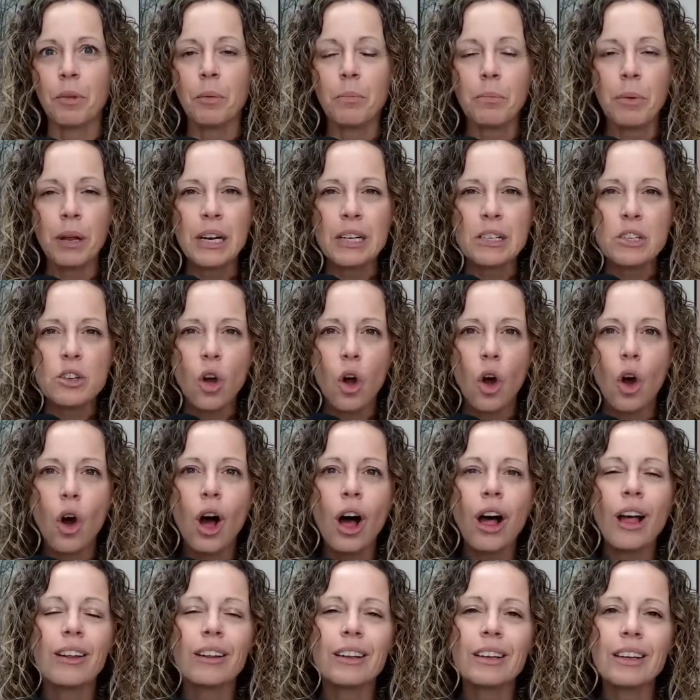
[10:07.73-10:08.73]
But it's
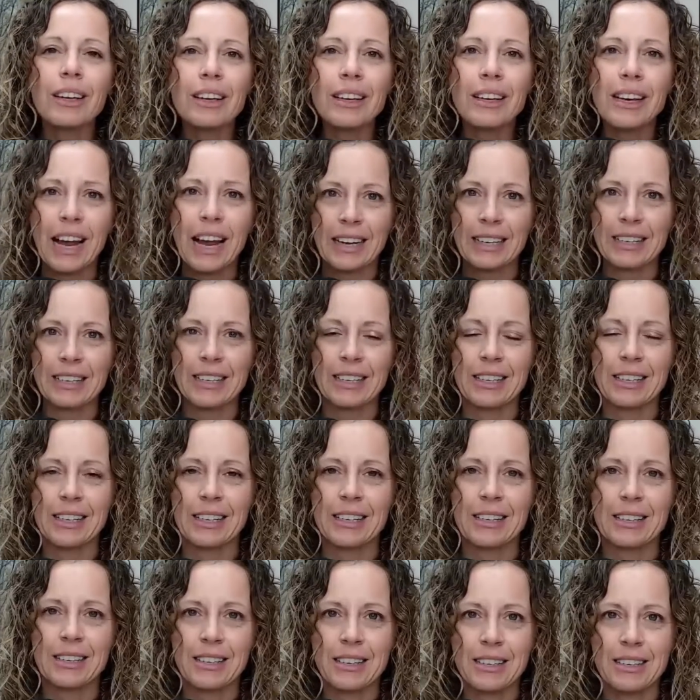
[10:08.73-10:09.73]
all
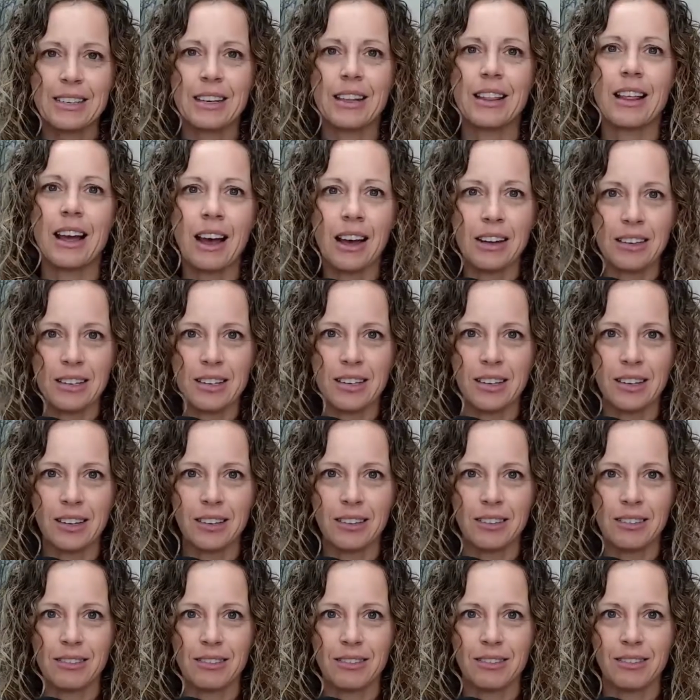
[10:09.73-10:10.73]
connected to the
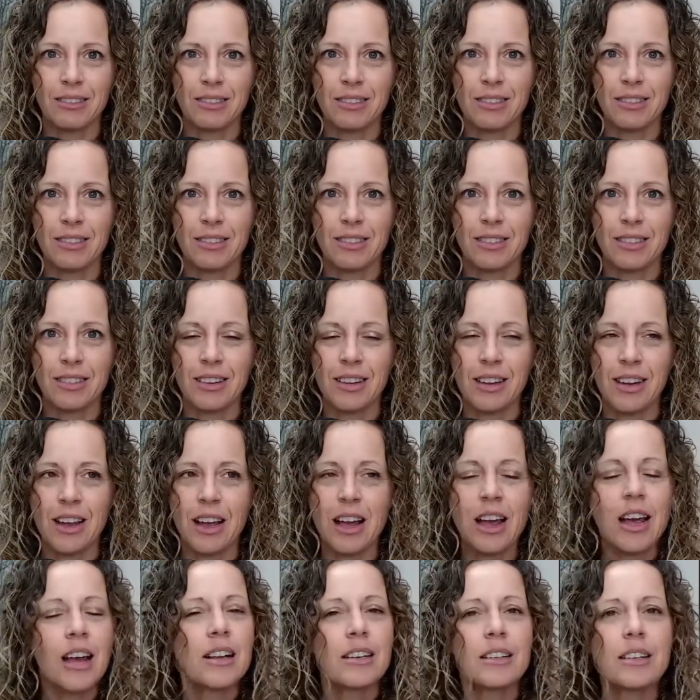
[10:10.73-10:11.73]
hustle.
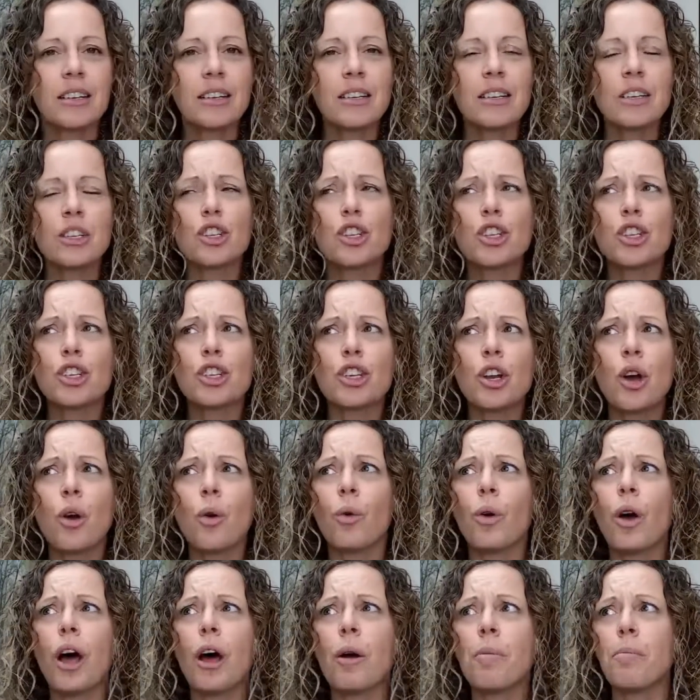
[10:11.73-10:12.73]
Does it
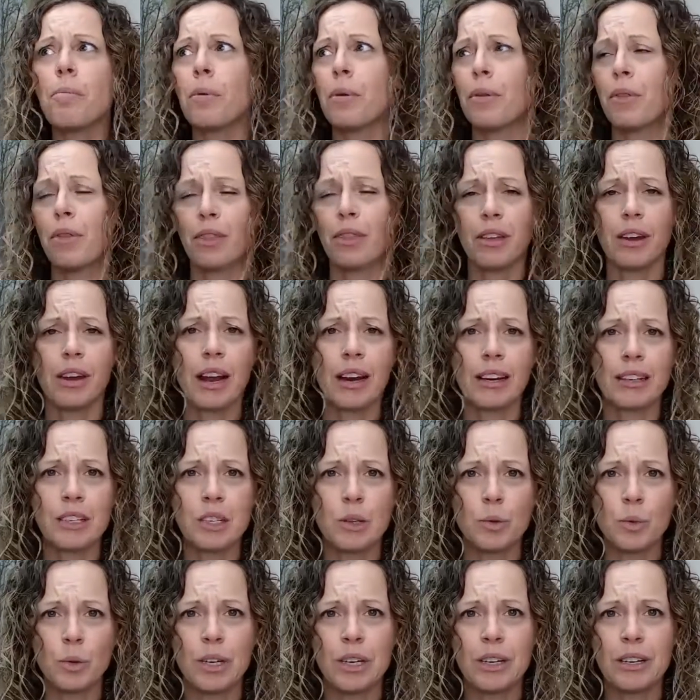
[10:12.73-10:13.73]
show up the
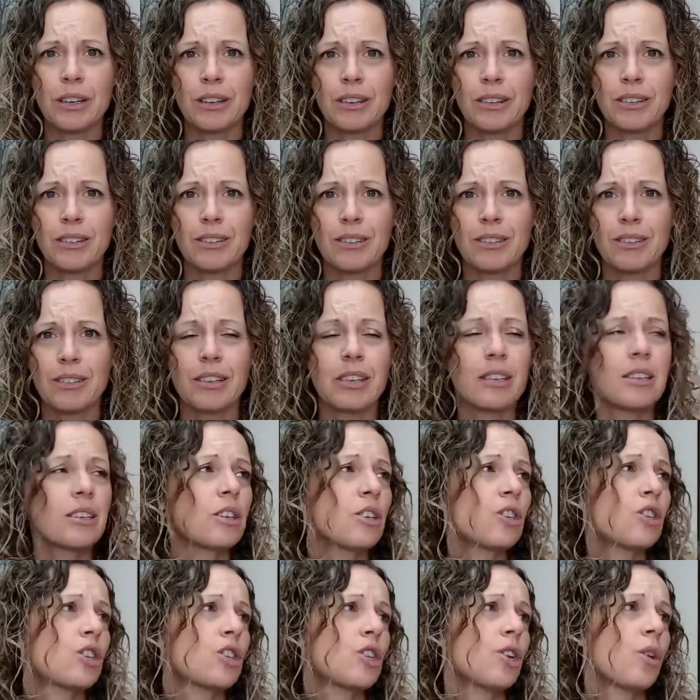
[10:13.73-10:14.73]
next week? Does
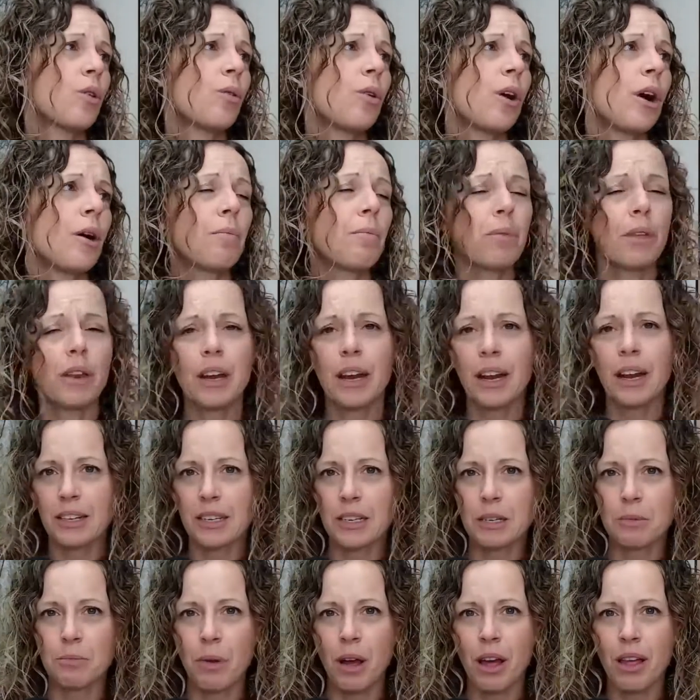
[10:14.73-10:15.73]
it show up the
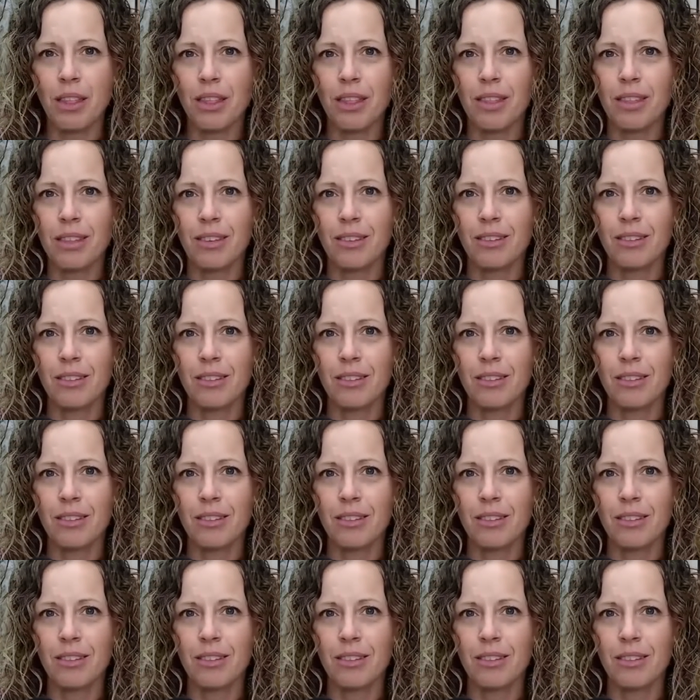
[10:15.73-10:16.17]
next month?